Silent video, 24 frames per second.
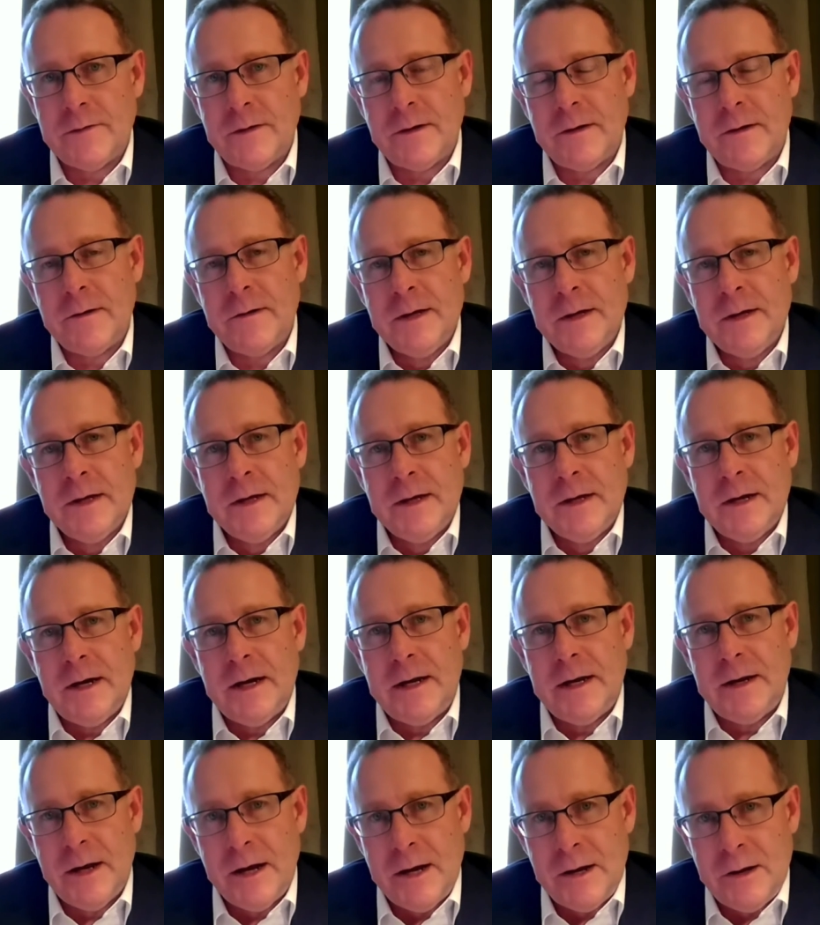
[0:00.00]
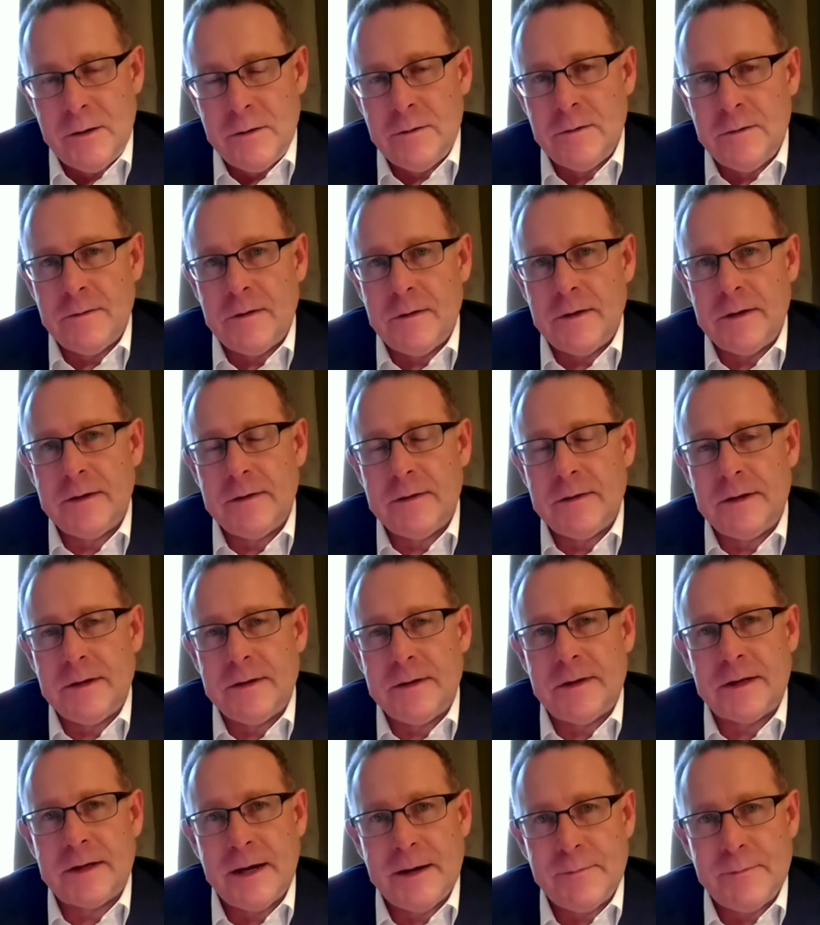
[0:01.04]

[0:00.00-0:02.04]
So I know that the